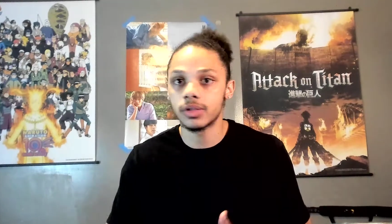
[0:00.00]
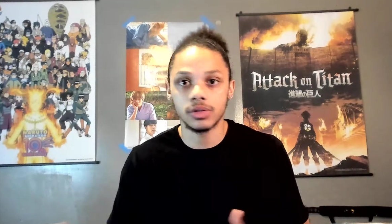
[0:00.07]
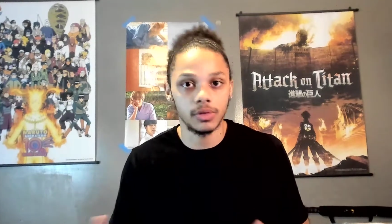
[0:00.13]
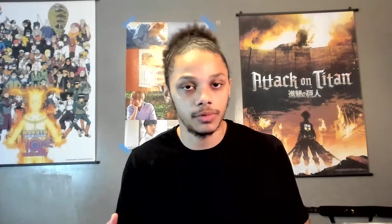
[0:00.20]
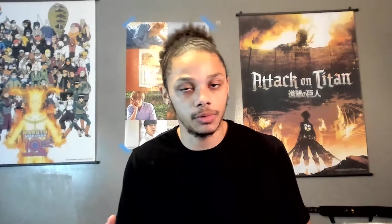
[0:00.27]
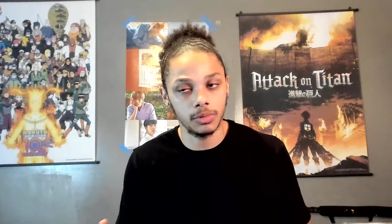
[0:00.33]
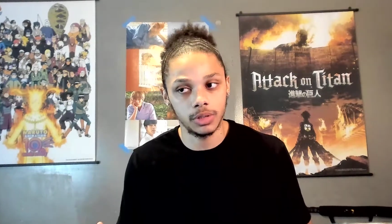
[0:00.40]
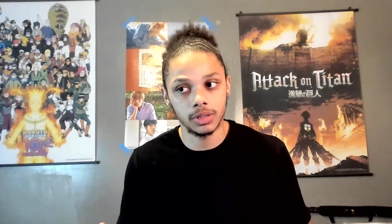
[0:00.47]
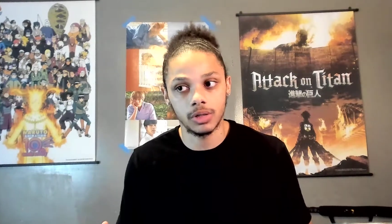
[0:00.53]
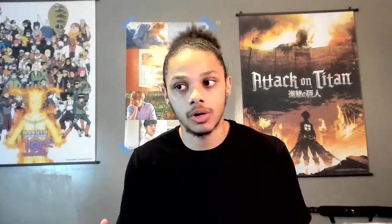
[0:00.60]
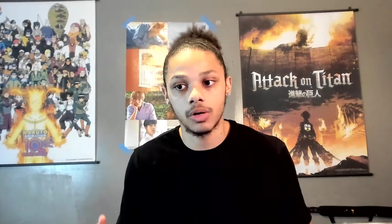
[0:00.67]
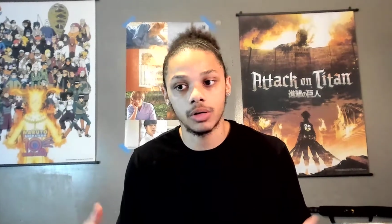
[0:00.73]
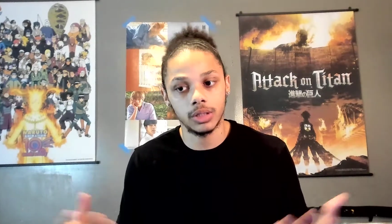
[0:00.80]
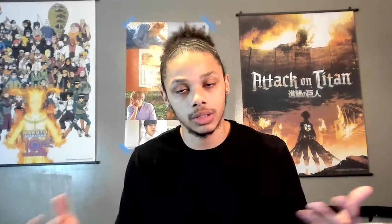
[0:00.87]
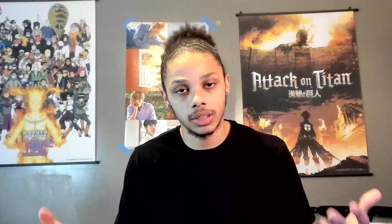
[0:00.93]
So if you want to
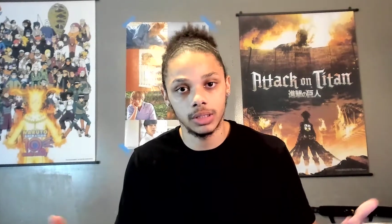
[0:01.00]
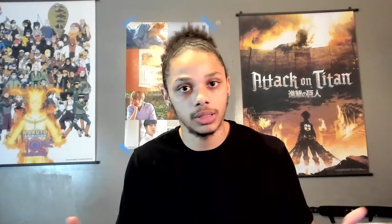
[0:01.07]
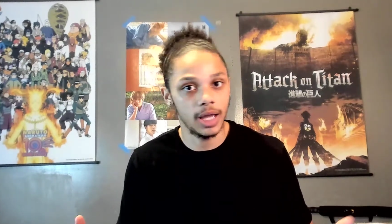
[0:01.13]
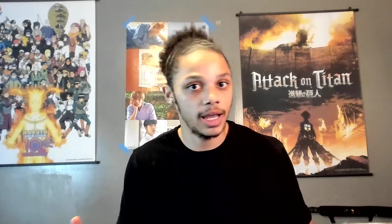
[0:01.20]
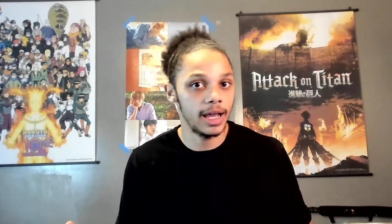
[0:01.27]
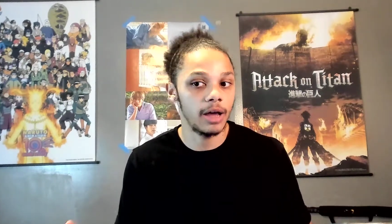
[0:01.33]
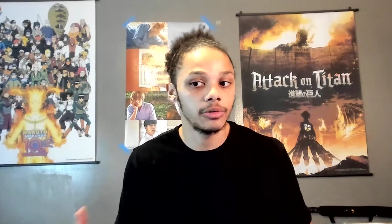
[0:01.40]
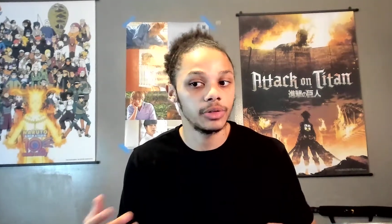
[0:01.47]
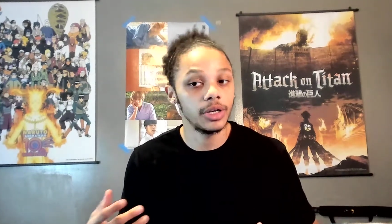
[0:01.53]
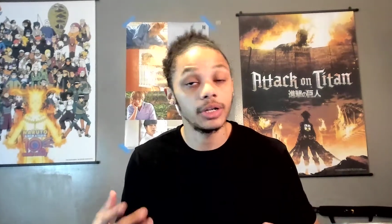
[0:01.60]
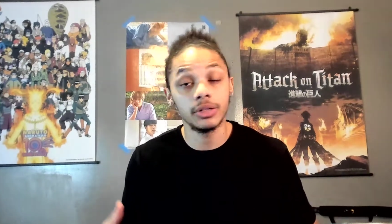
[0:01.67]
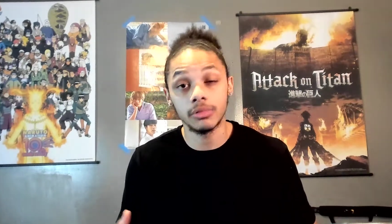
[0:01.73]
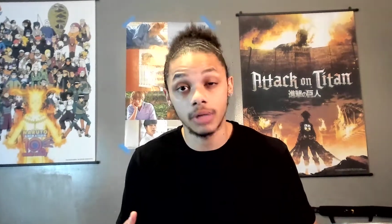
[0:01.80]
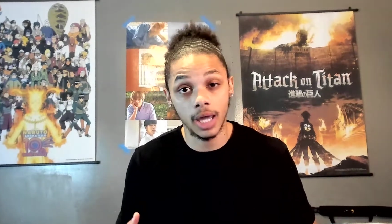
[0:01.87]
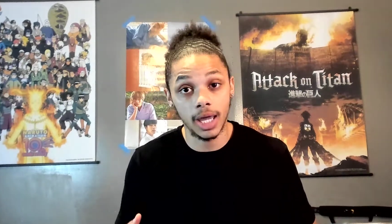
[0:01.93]
talk and hang out there,
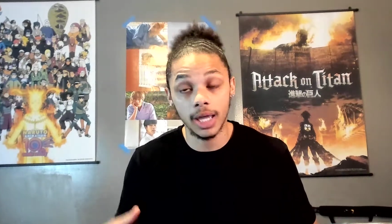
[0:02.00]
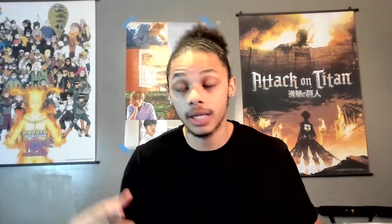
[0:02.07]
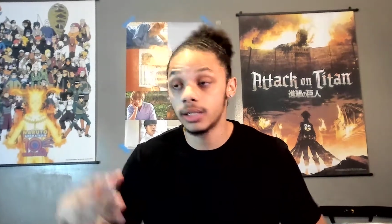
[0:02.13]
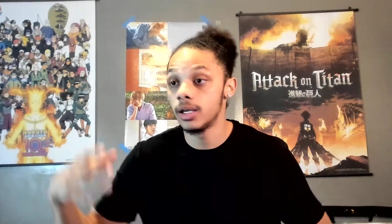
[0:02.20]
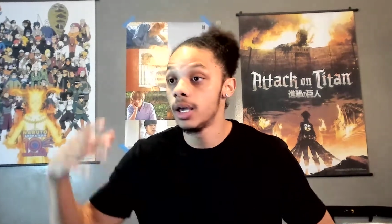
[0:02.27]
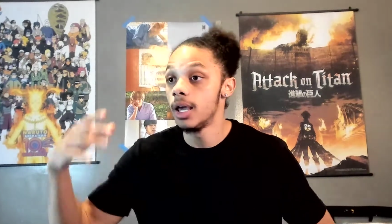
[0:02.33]
you can.